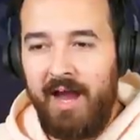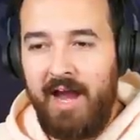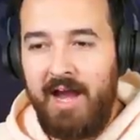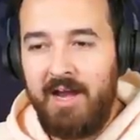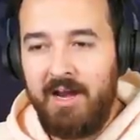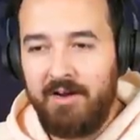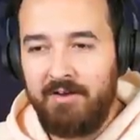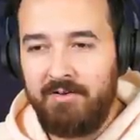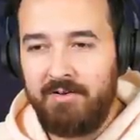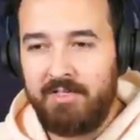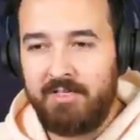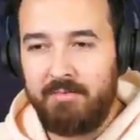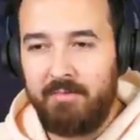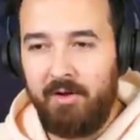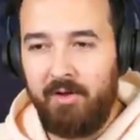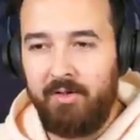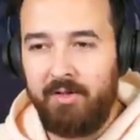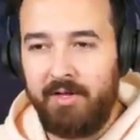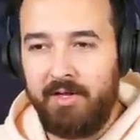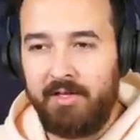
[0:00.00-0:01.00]
800
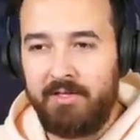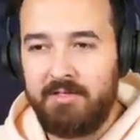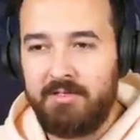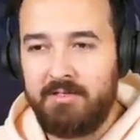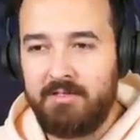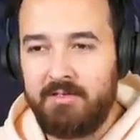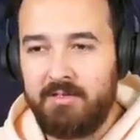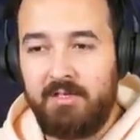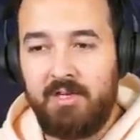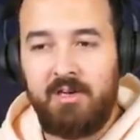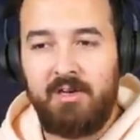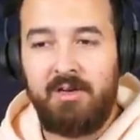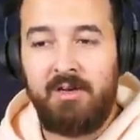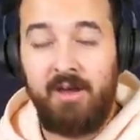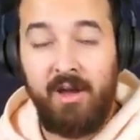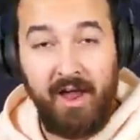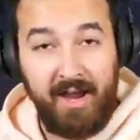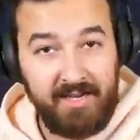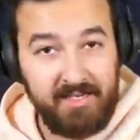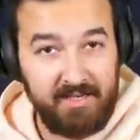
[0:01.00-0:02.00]
Simoleons to
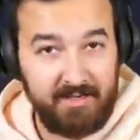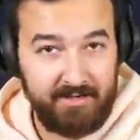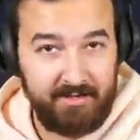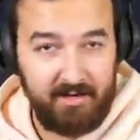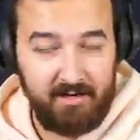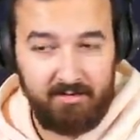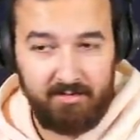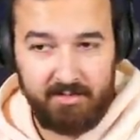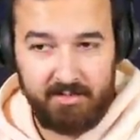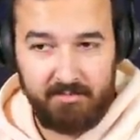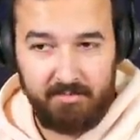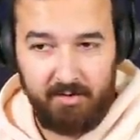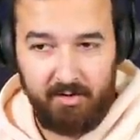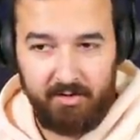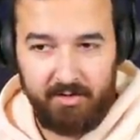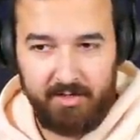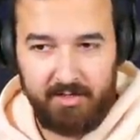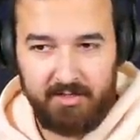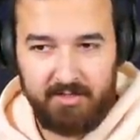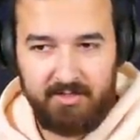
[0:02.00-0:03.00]
1900
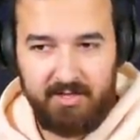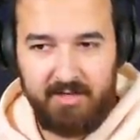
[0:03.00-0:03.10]
Simoleons,